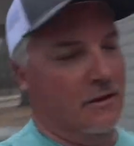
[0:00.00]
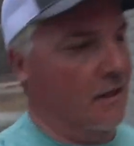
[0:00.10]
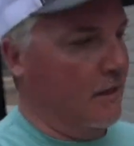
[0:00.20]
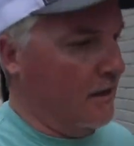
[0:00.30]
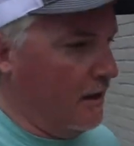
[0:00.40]
of,
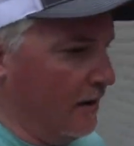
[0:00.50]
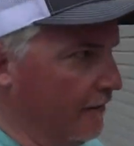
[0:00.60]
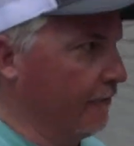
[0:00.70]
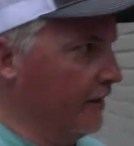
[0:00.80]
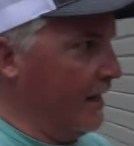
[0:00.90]

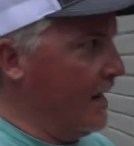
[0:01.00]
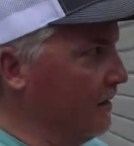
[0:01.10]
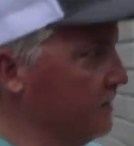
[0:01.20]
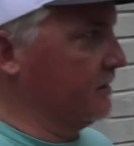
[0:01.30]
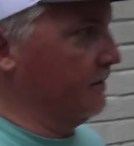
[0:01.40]
of renting
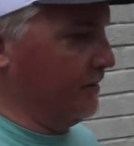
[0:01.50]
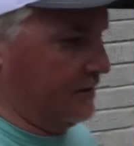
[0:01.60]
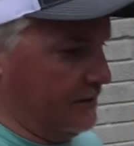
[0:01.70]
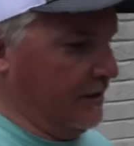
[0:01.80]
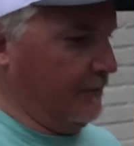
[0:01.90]
houses in
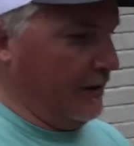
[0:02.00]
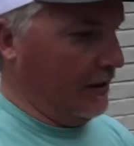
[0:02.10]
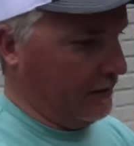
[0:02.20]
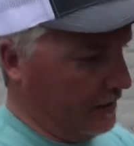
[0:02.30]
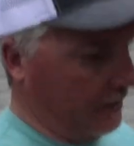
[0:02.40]
Mississippi
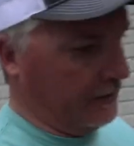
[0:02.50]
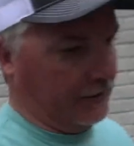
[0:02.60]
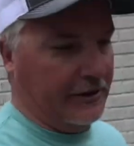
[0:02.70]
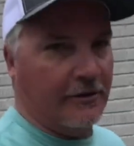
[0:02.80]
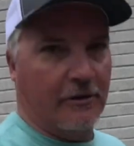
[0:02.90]
on, on
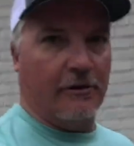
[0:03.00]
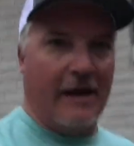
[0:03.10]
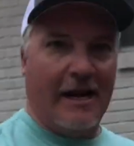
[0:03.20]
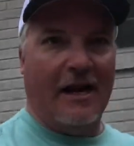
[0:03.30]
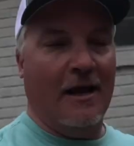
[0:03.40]
near
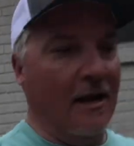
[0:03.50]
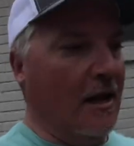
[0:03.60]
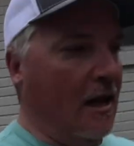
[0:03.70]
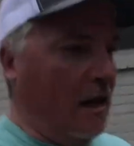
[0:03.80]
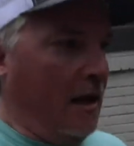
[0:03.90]
Grenada,
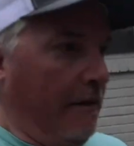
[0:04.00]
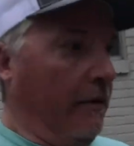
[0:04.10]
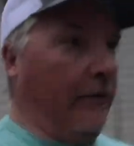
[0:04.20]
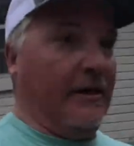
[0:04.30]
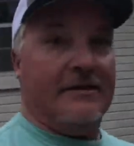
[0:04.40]

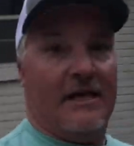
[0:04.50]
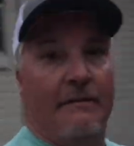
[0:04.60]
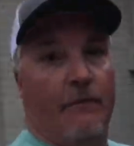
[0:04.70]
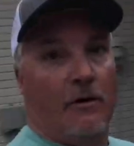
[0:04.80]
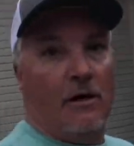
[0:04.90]
but we just
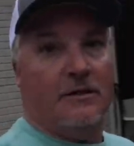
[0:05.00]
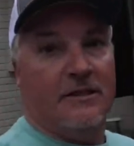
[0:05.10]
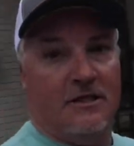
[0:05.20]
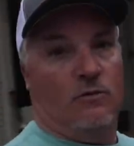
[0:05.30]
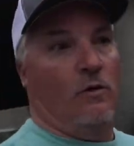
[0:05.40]
came across
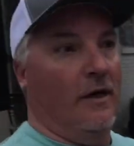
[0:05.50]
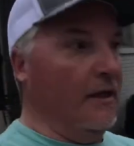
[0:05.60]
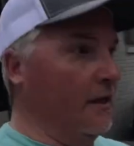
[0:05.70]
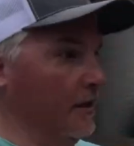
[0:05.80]
this one,